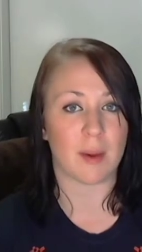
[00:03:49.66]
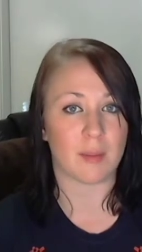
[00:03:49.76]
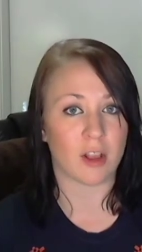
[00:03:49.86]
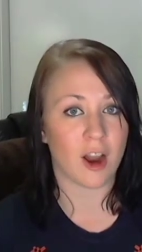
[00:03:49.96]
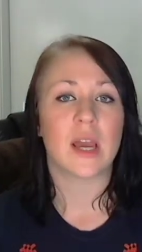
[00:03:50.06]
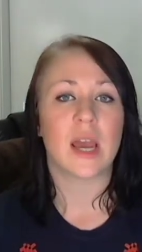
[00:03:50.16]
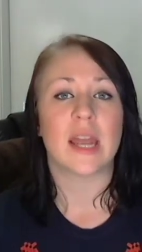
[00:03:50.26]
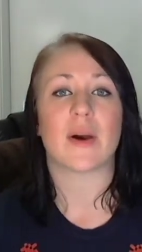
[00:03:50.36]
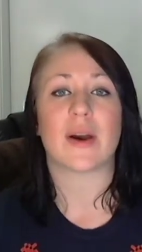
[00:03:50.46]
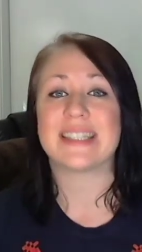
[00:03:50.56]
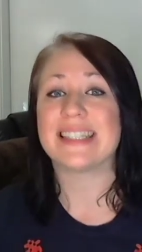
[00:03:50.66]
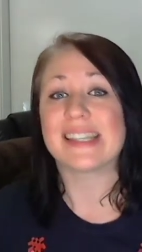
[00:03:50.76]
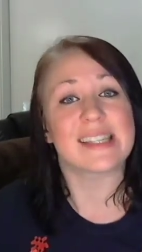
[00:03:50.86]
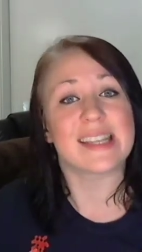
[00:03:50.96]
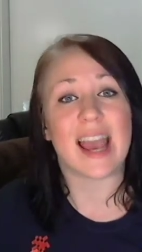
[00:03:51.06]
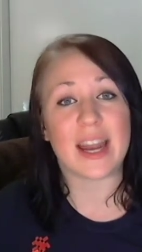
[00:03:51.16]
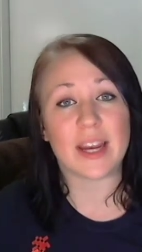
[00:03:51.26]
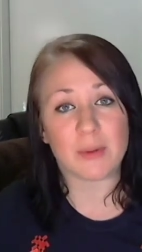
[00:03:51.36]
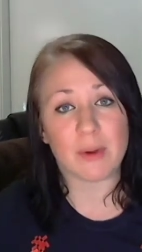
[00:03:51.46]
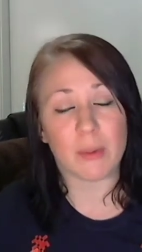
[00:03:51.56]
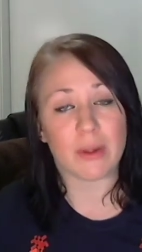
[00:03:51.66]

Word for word: allotted. Now, I didn't see anywhere